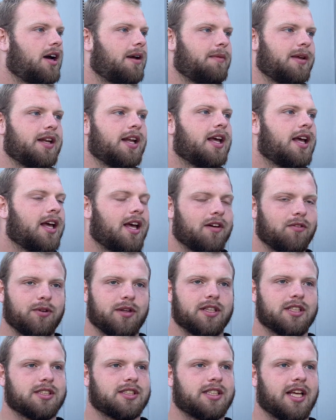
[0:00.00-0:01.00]
I mean, if we
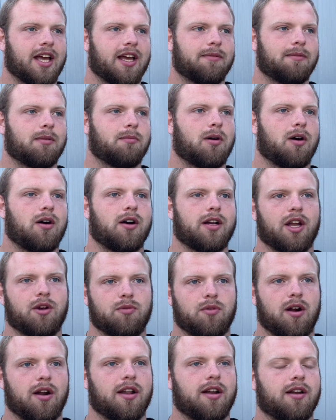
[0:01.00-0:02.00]
can just get him the ball, get
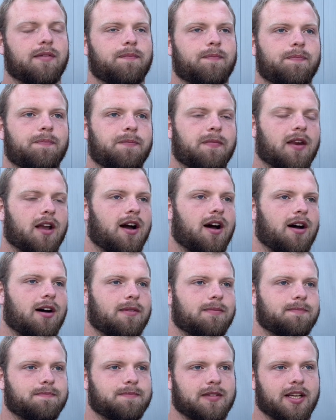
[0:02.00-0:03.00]
running,
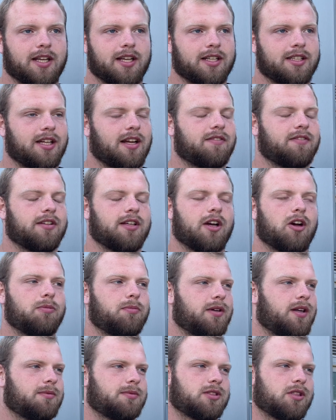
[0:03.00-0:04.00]
um, it can definitely
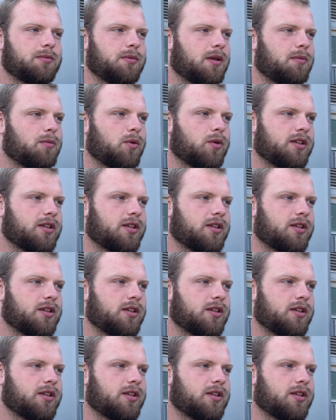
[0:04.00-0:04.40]
open up so many more